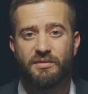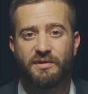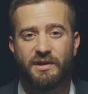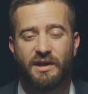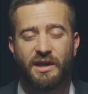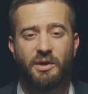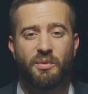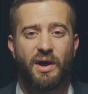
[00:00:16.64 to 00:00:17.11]
in
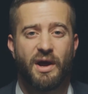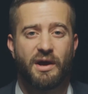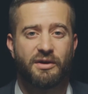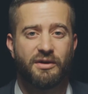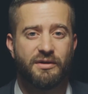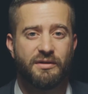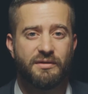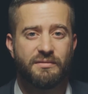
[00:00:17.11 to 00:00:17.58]
any way I
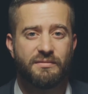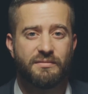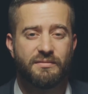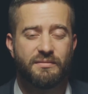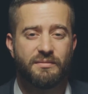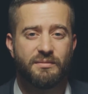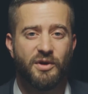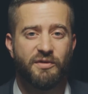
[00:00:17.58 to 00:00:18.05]
could,
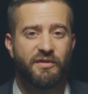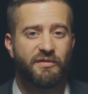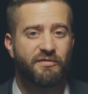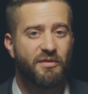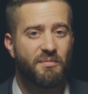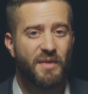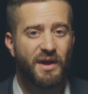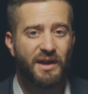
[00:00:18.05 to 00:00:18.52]
moving
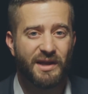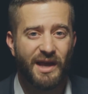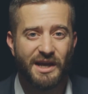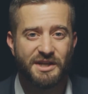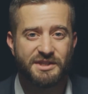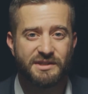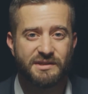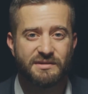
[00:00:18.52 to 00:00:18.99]
from
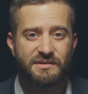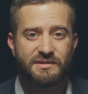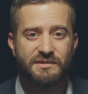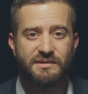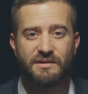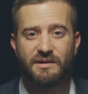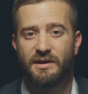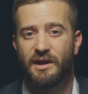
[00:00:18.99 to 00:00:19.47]
medications
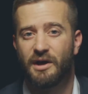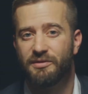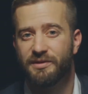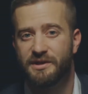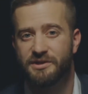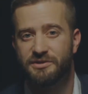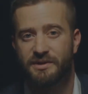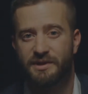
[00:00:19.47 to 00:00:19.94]
to
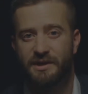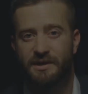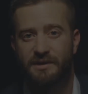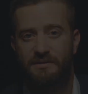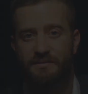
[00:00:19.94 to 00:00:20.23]
unhealthy drinking.